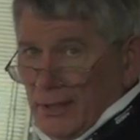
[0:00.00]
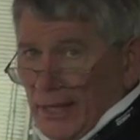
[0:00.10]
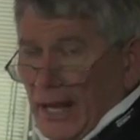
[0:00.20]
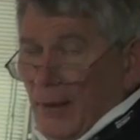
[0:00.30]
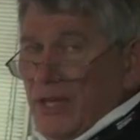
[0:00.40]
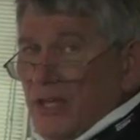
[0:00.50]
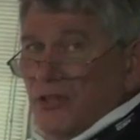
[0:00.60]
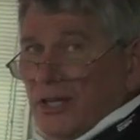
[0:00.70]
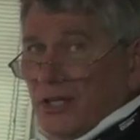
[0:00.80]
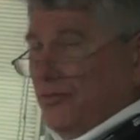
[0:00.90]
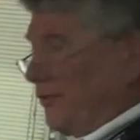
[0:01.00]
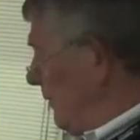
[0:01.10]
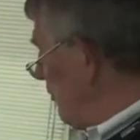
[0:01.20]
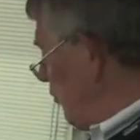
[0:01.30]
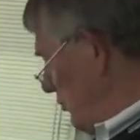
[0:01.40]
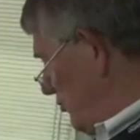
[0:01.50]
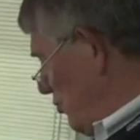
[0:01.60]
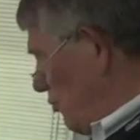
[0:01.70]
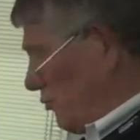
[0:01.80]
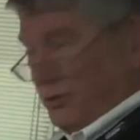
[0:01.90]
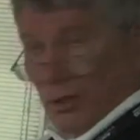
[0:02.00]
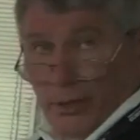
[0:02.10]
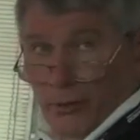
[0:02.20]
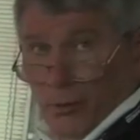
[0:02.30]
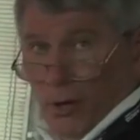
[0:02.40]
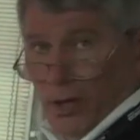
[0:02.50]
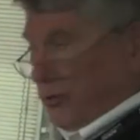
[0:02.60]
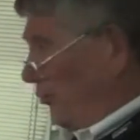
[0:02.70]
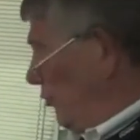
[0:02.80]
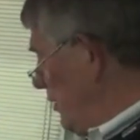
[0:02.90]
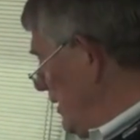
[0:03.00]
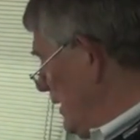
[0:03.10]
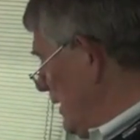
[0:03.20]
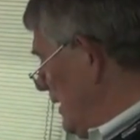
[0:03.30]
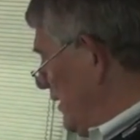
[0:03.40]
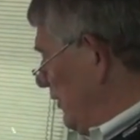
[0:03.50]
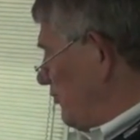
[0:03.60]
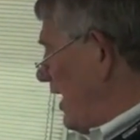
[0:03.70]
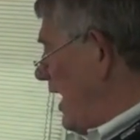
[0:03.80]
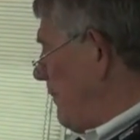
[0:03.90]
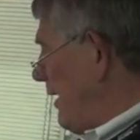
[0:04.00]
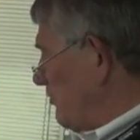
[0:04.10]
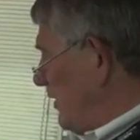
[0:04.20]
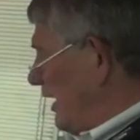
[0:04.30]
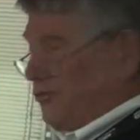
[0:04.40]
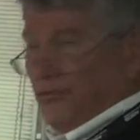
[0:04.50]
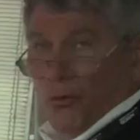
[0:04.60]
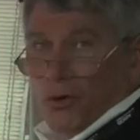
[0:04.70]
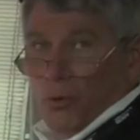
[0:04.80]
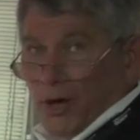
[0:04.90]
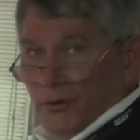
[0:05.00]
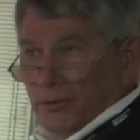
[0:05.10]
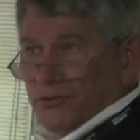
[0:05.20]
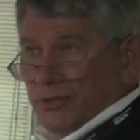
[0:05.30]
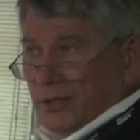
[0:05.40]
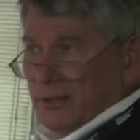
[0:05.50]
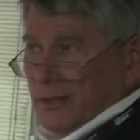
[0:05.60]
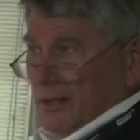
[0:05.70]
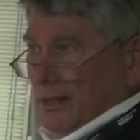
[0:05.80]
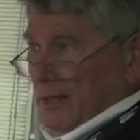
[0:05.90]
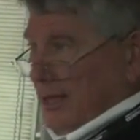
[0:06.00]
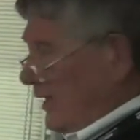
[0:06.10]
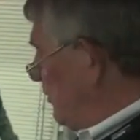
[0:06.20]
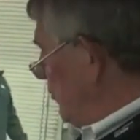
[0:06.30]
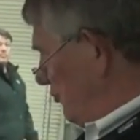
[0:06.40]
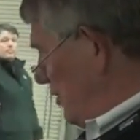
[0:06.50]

and how easy it is for them to, to, to literally walk through. This cab actually has four quadrants in it, and you'll